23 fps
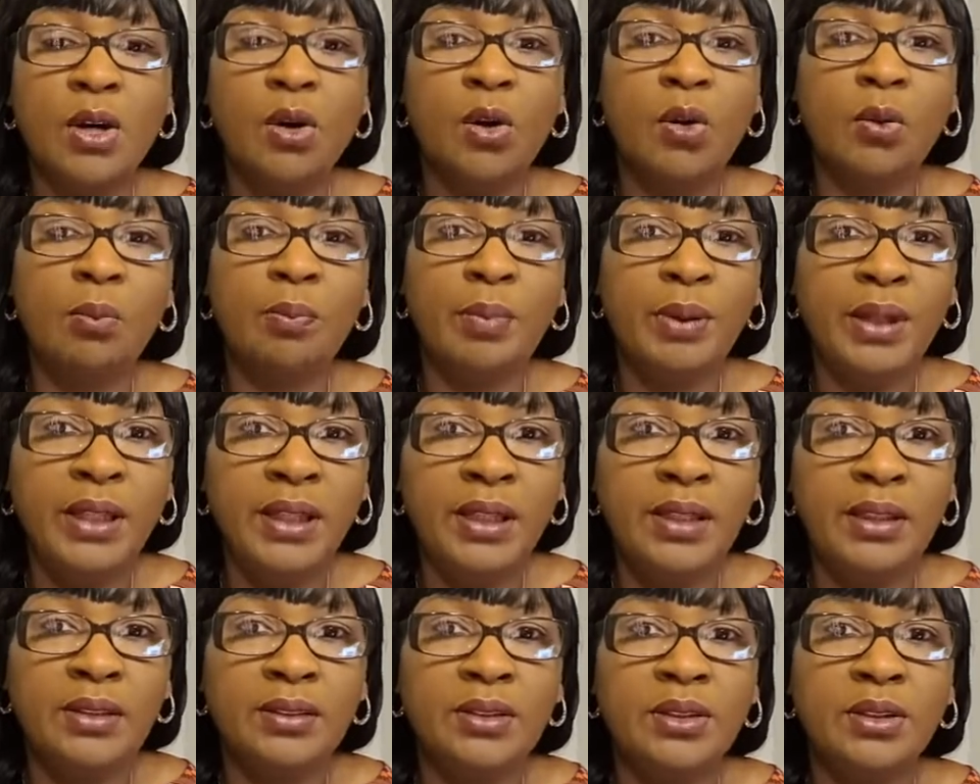
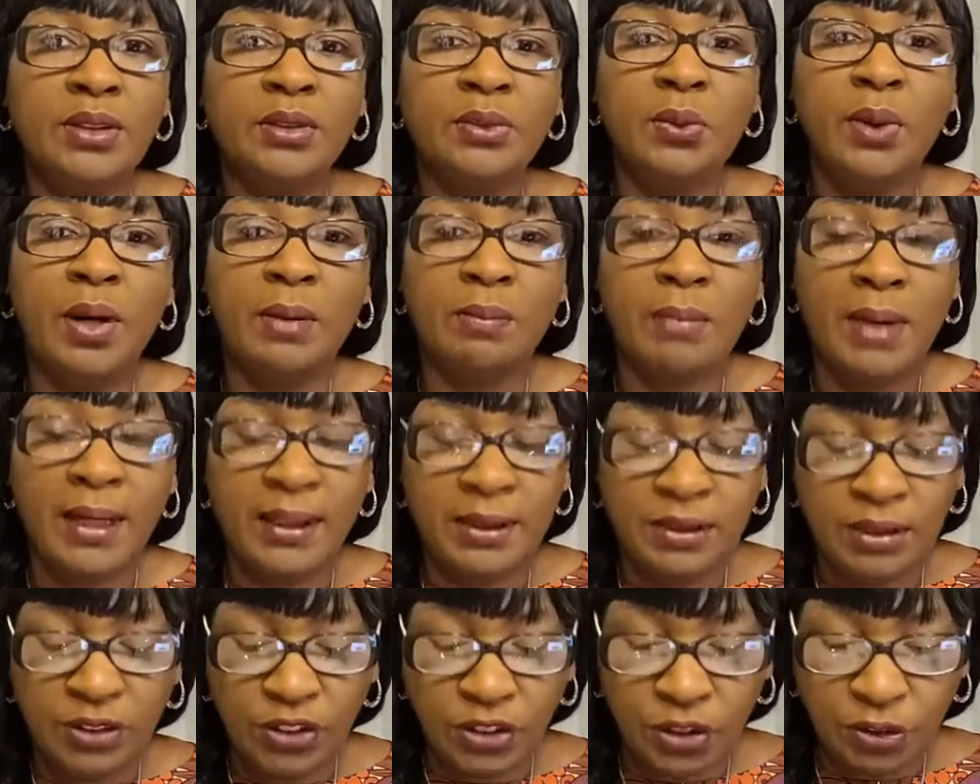obedient to what my
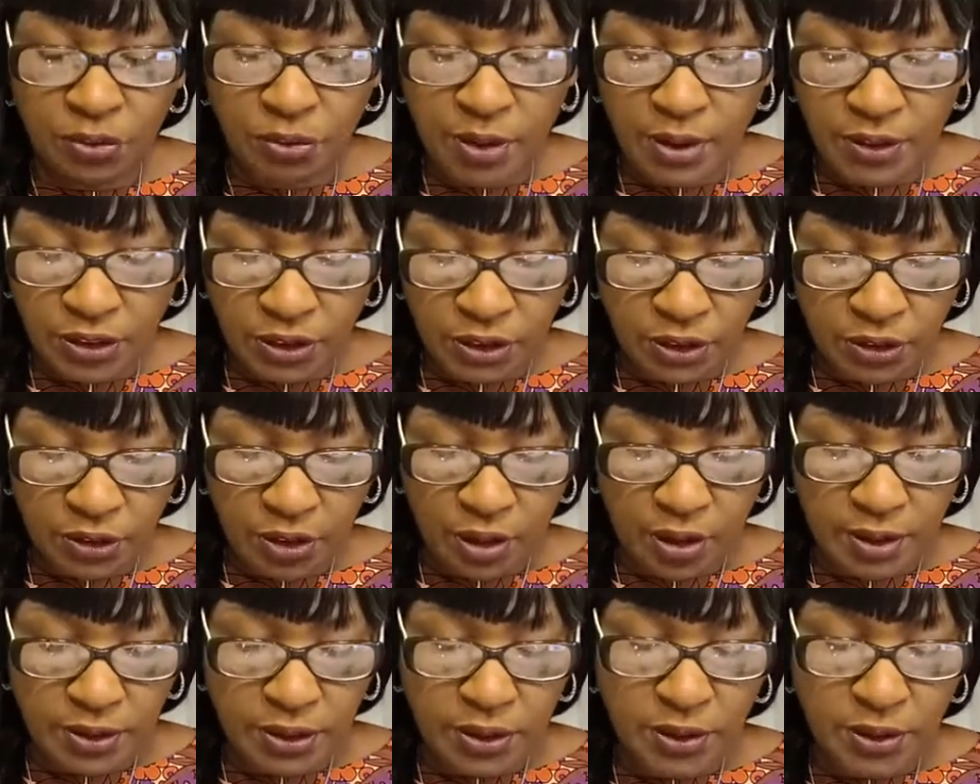instructions are.